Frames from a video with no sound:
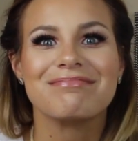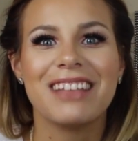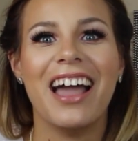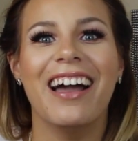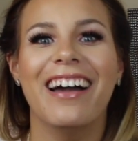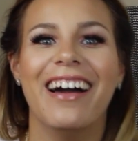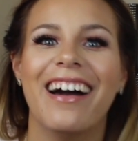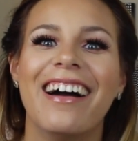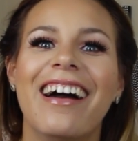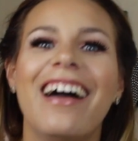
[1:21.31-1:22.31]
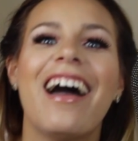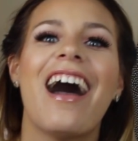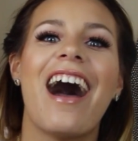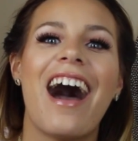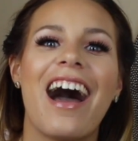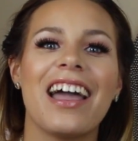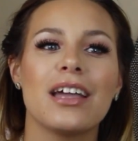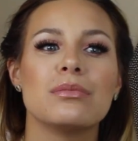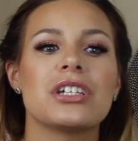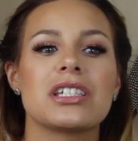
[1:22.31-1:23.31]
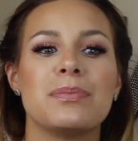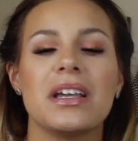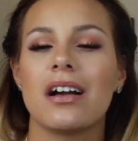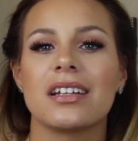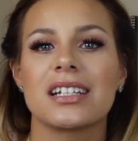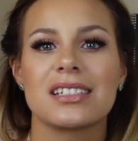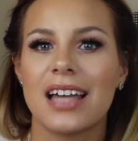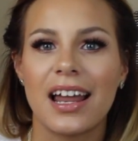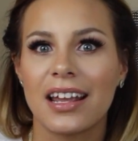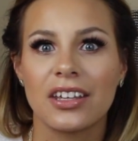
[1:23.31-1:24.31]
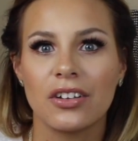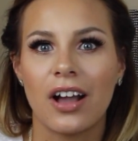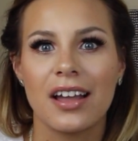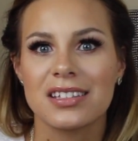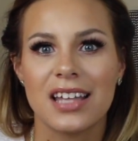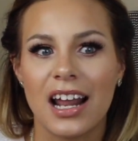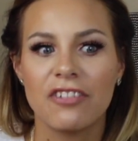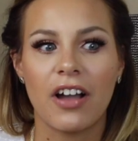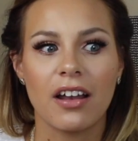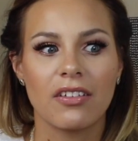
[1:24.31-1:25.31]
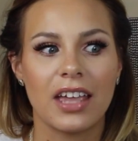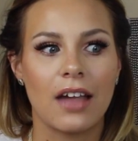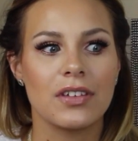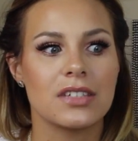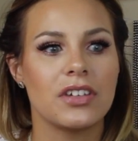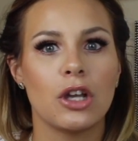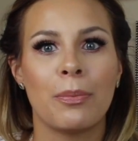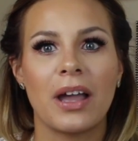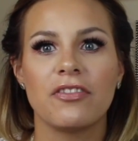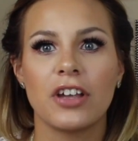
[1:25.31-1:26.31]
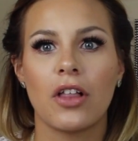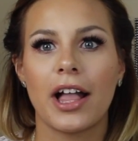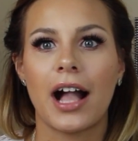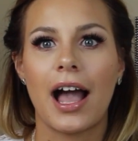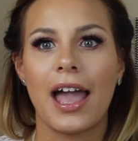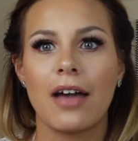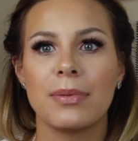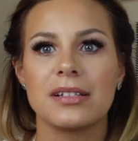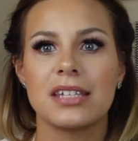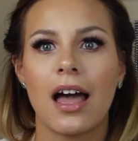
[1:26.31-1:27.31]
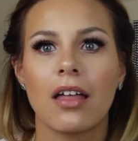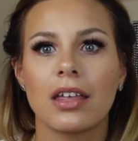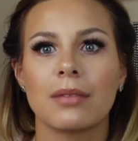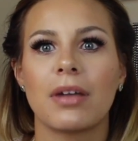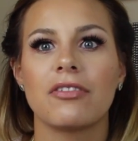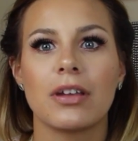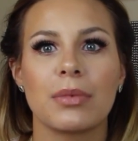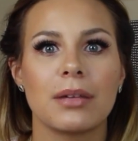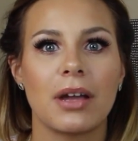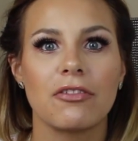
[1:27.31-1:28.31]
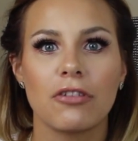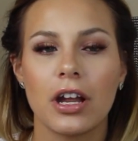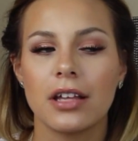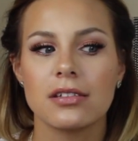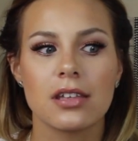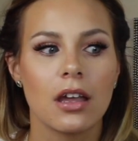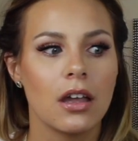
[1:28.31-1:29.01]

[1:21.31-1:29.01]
I am just beyond ecstatic, you guys, that I finally have this video up. I feel like I have been telling my family and my friends